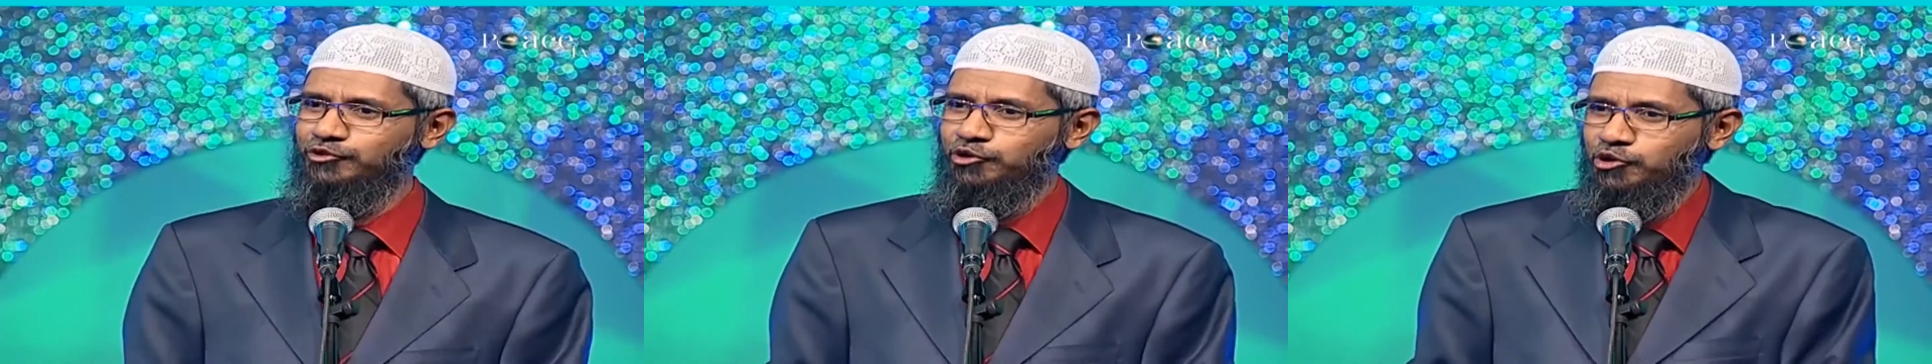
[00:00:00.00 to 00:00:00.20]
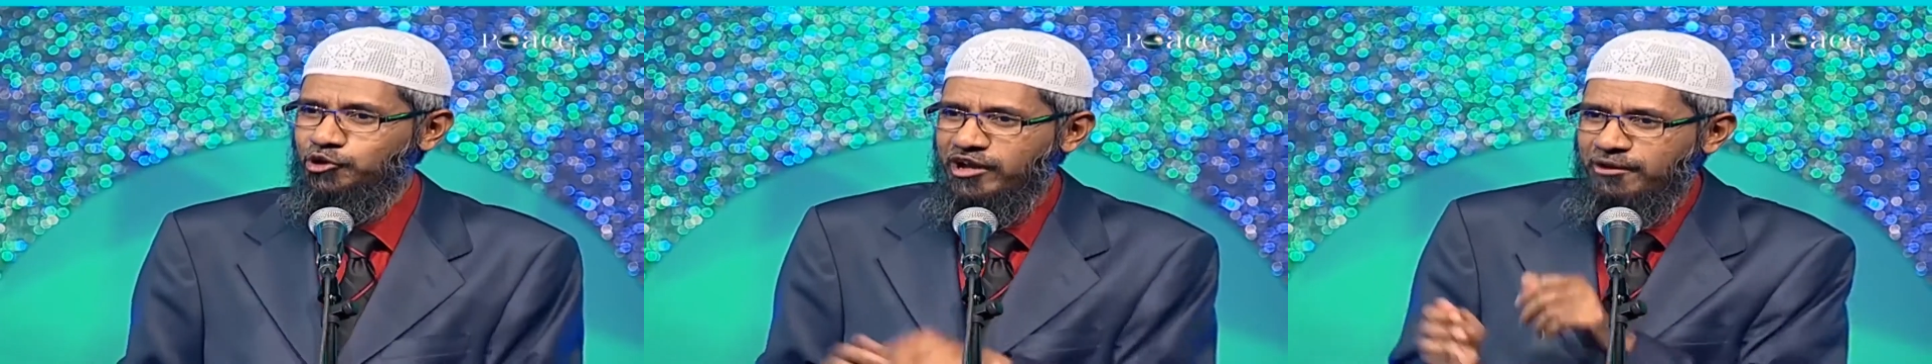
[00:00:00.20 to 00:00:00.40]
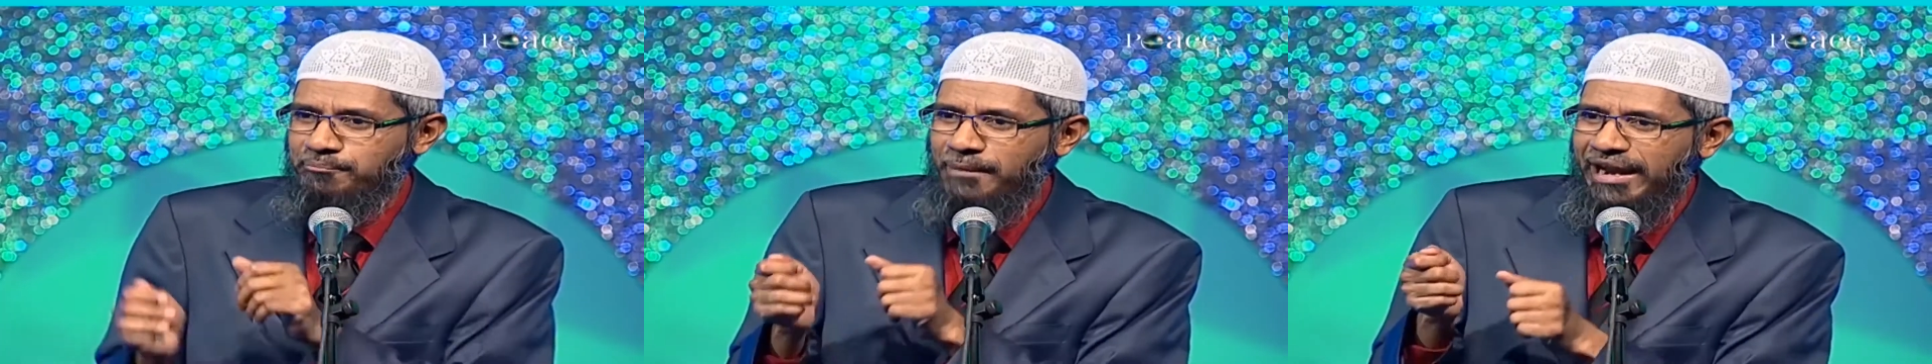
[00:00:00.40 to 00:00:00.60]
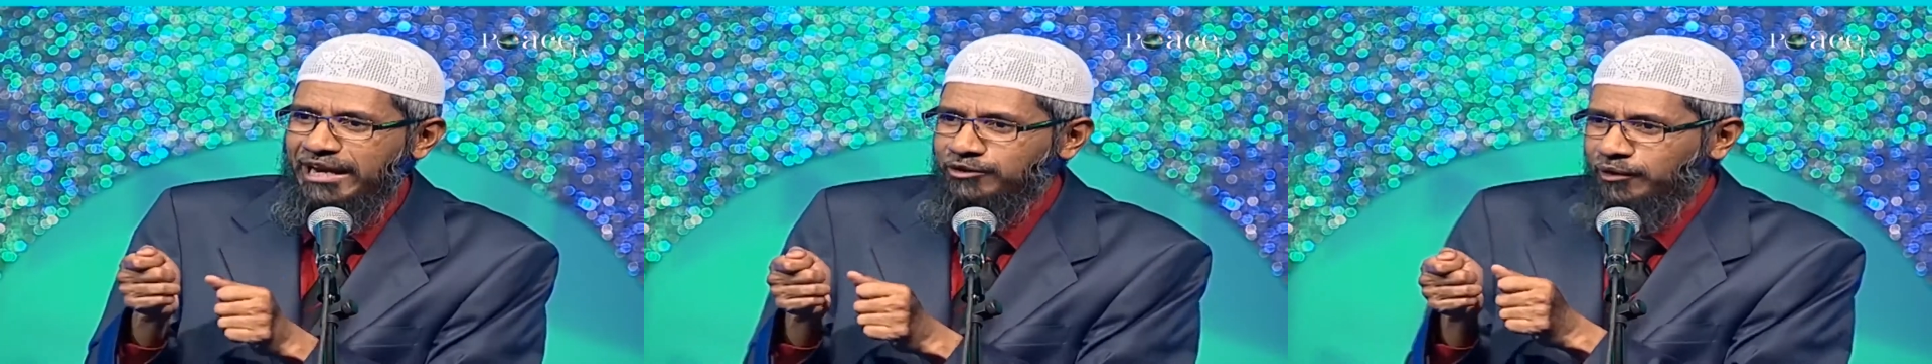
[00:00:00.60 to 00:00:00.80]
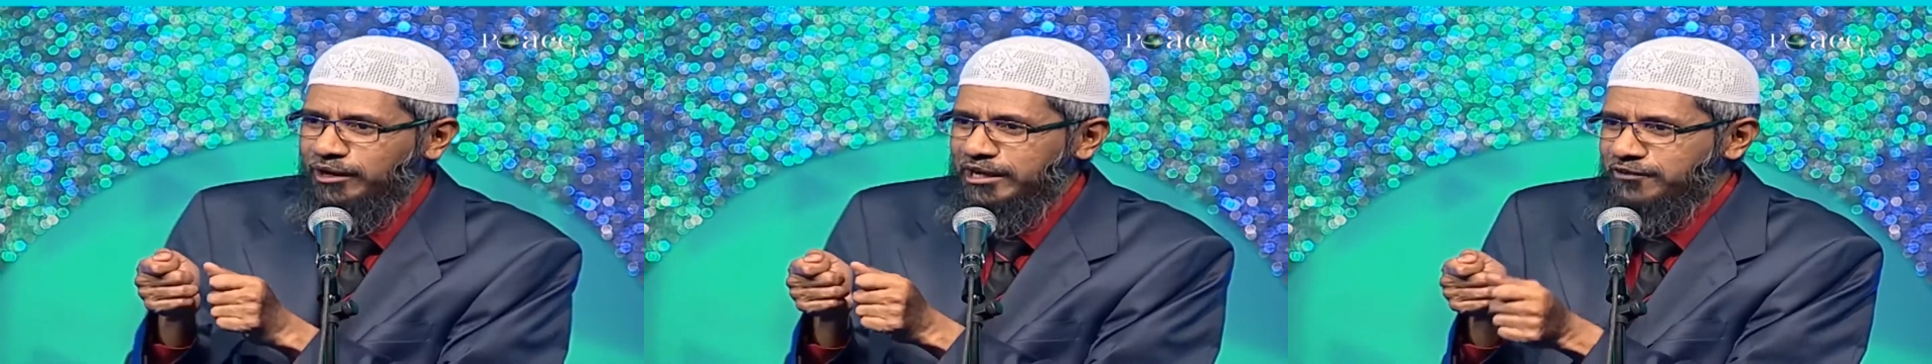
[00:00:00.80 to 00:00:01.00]
So do you have
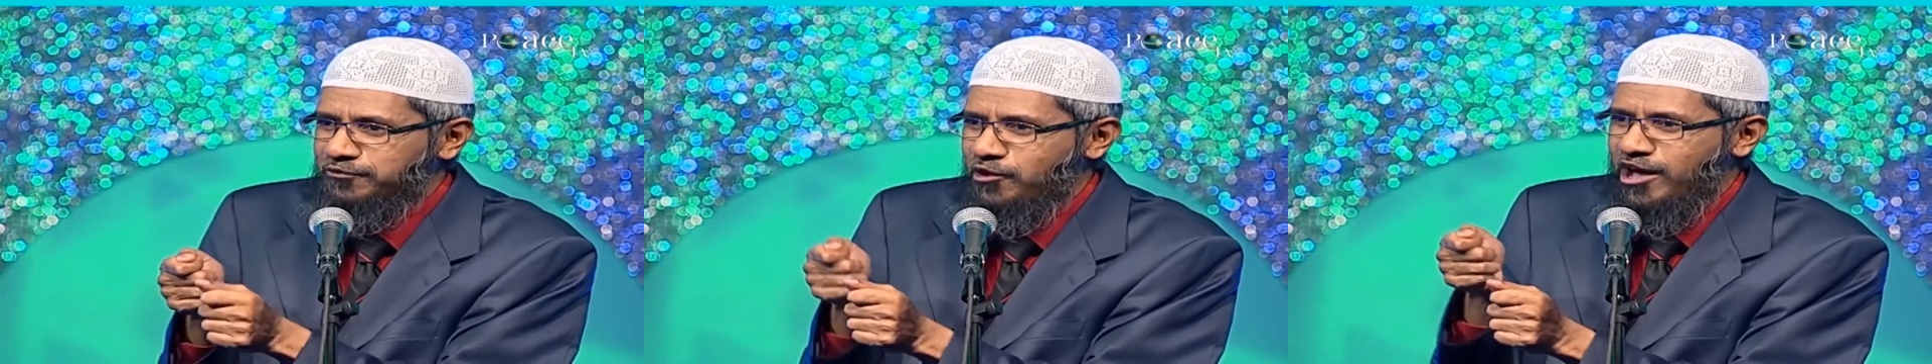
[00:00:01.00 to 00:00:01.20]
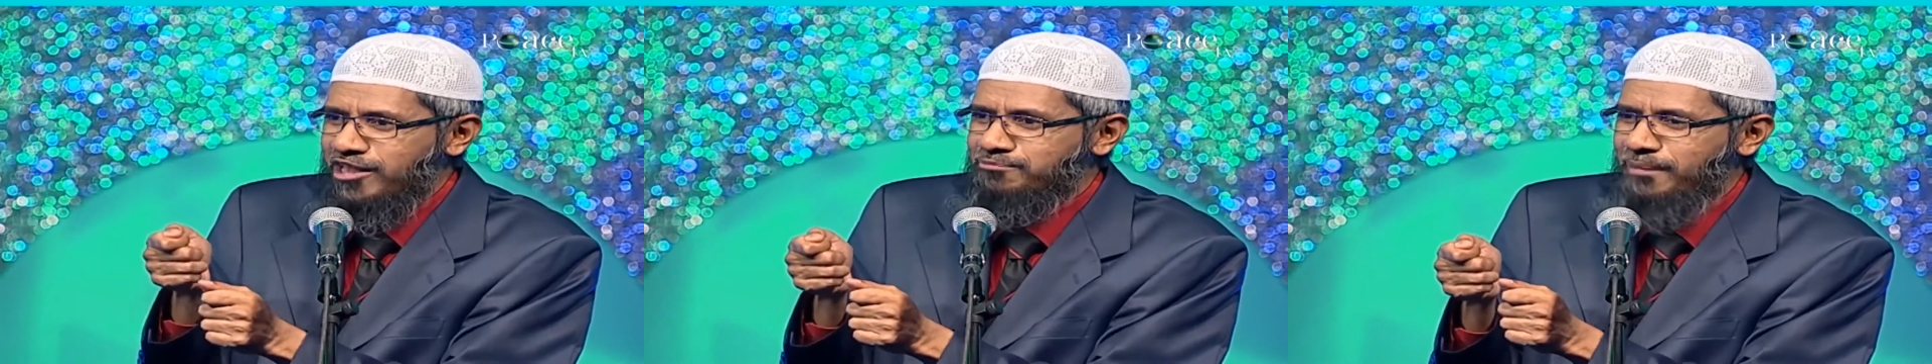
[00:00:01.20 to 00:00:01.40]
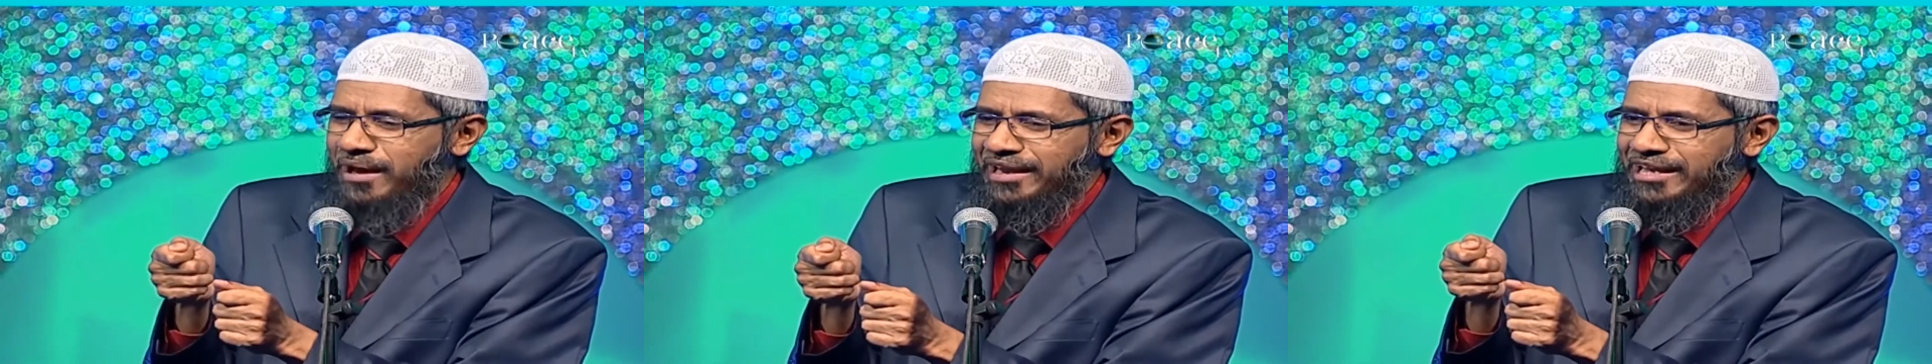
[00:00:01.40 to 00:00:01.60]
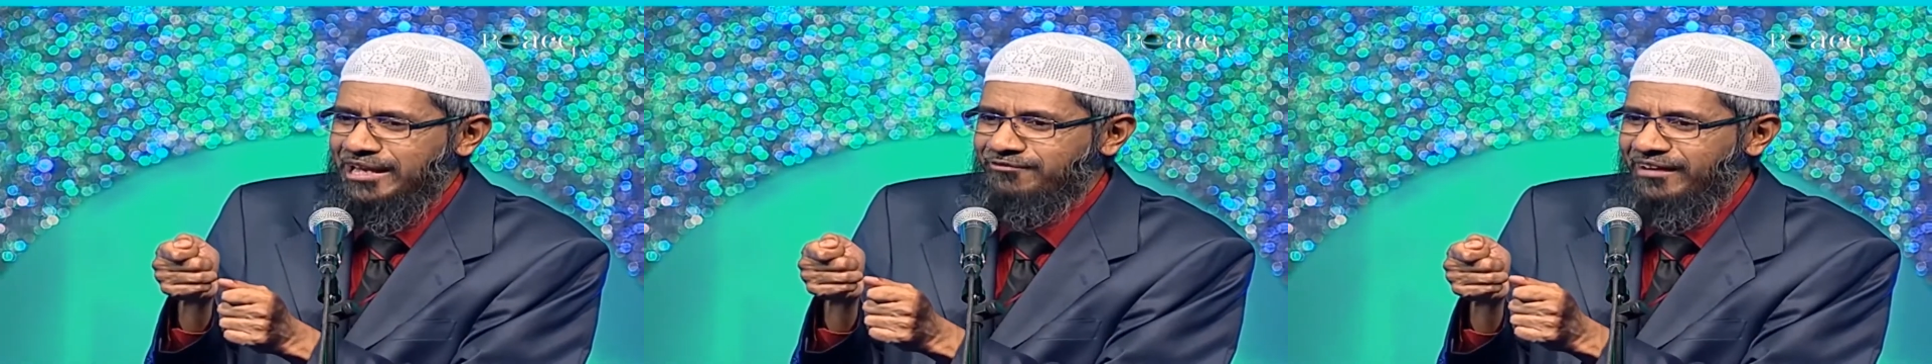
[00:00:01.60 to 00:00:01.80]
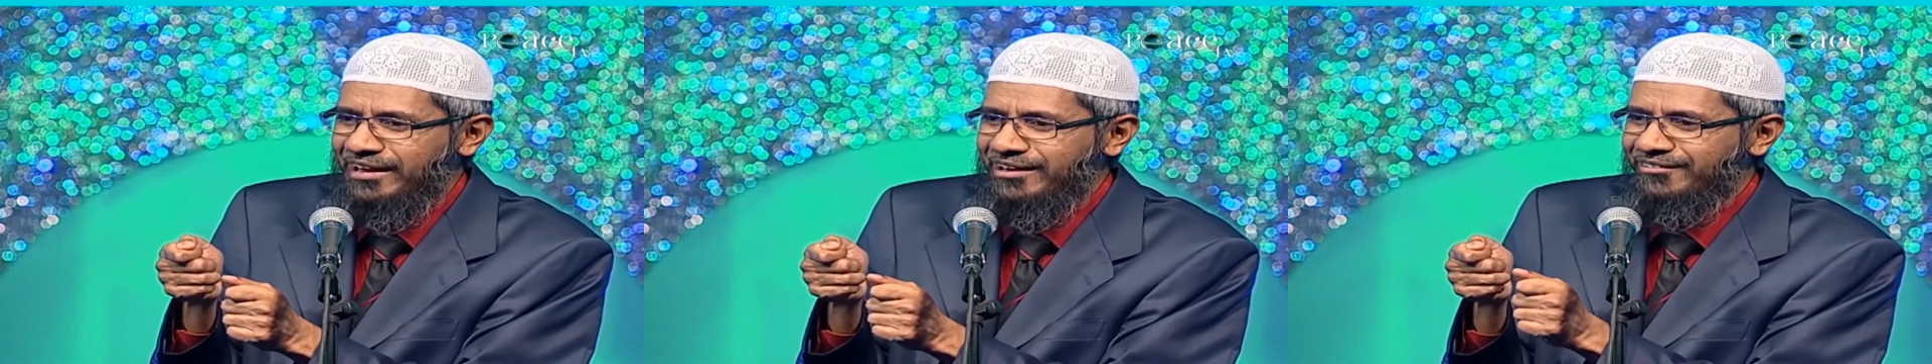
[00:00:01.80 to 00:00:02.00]
man 24 hours
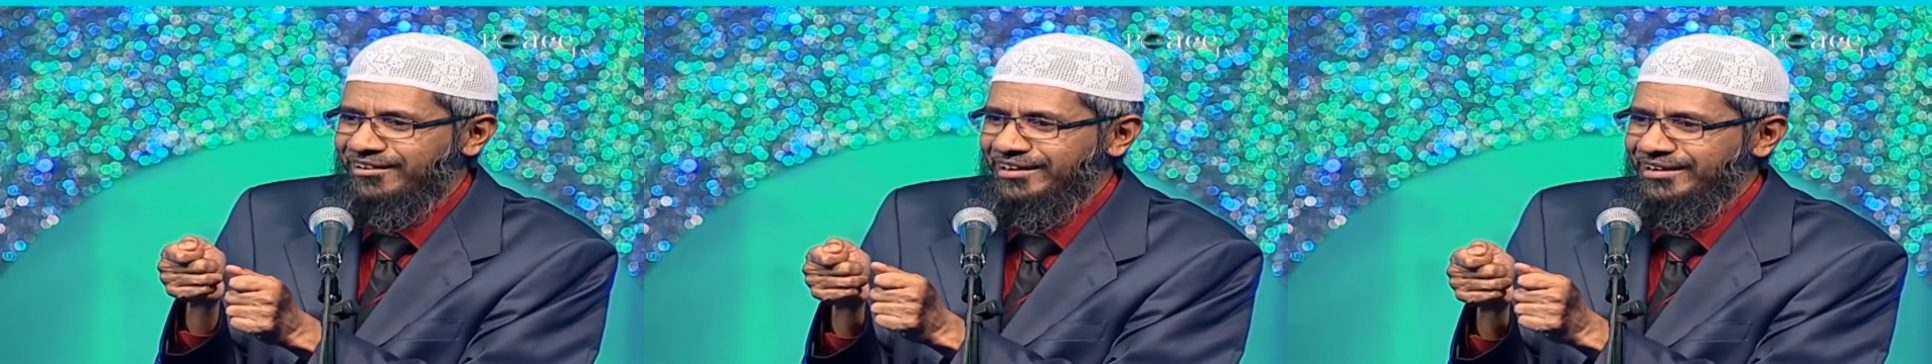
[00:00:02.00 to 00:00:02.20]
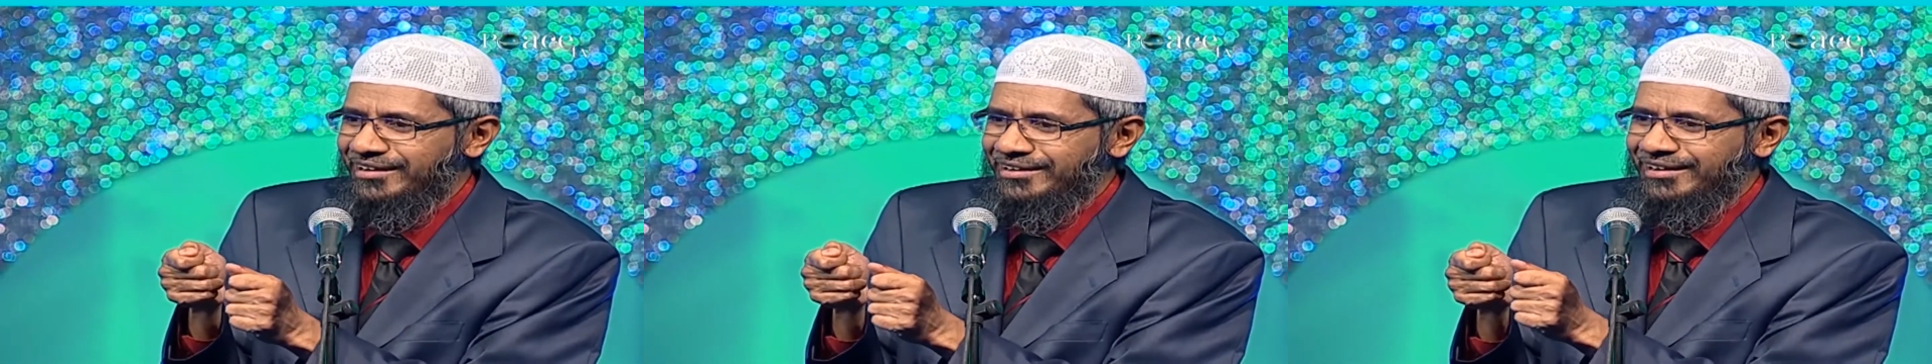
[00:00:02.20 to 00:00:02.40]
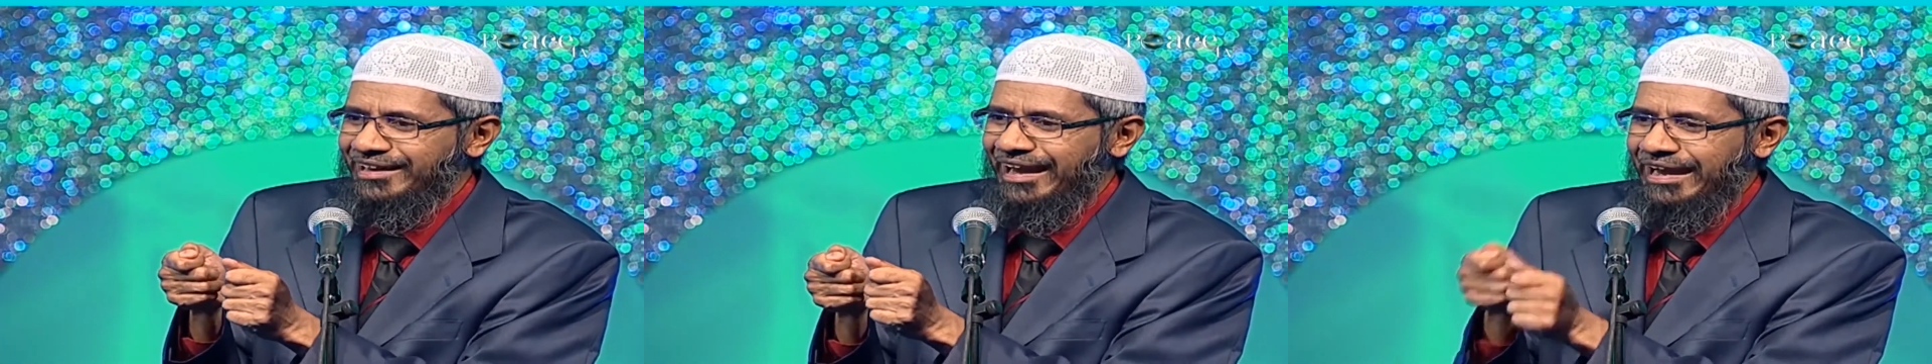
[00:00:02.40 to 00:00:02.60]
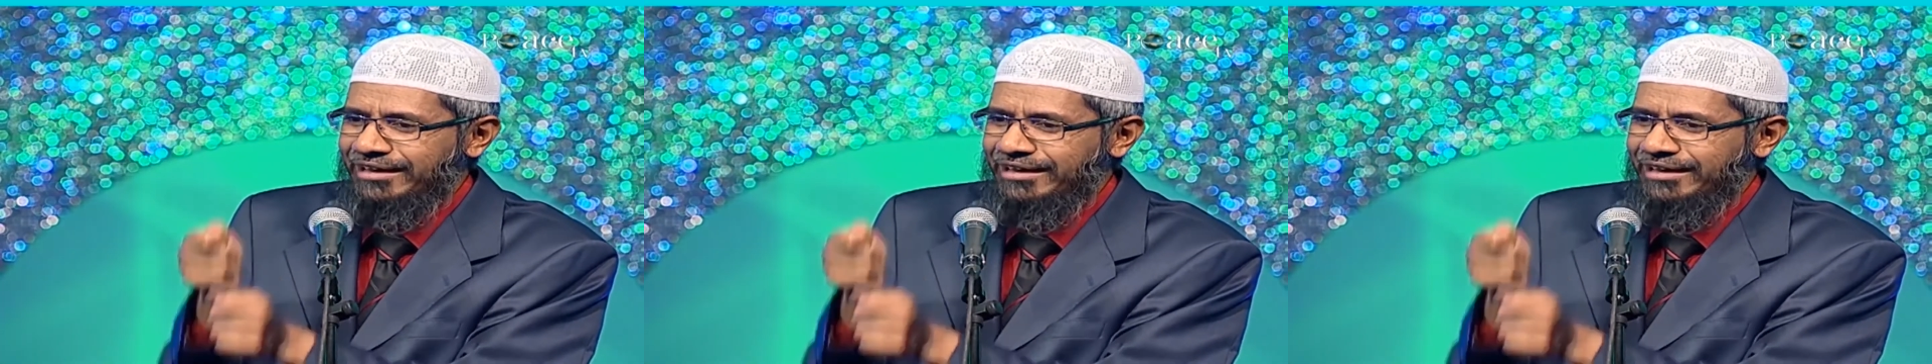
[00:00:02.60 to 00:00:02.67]
manning wherever he